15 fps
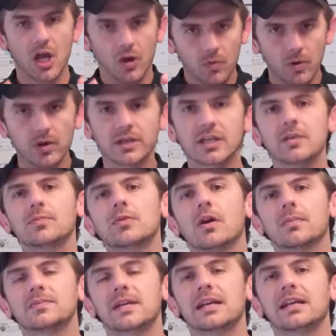We'll keep you
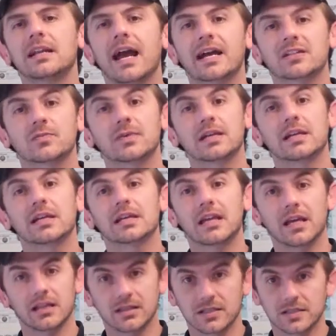updated as we
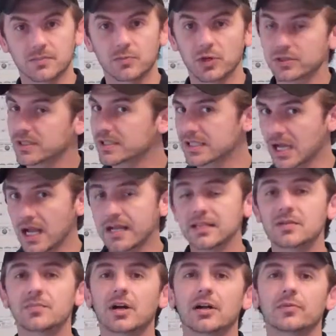get this book designed
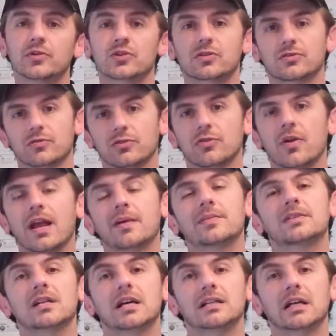and published through
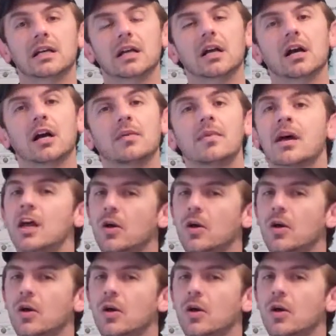Amazon.com.